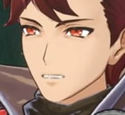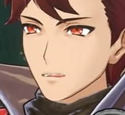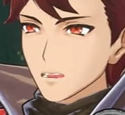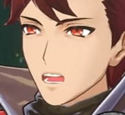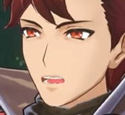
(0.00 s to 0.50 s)

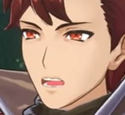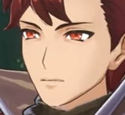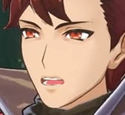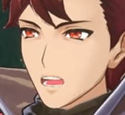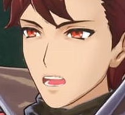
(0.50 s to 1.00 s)
about my
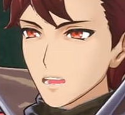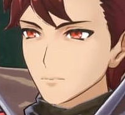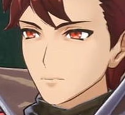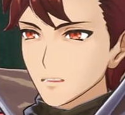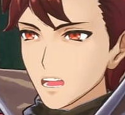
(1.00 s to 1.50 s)
father.
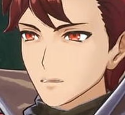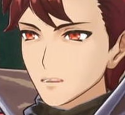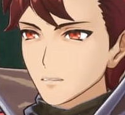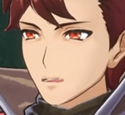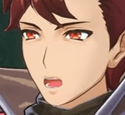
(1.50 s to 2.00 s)
I'm
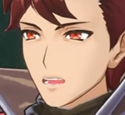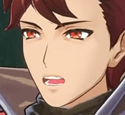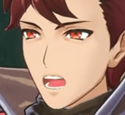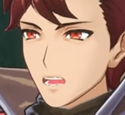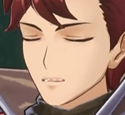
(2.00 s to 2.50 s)
grateful for
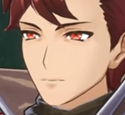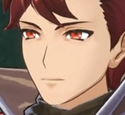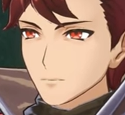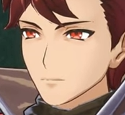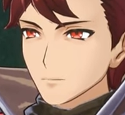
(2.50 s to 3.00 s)
that.
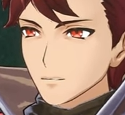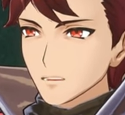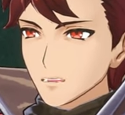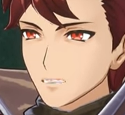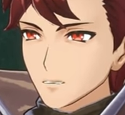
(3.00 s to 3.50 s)

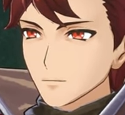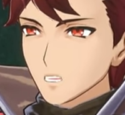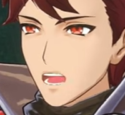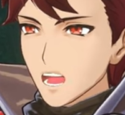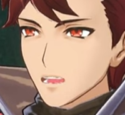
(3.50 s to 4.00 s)
Thank you,
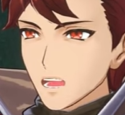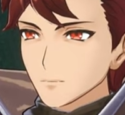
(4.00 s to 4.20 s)
Divine One.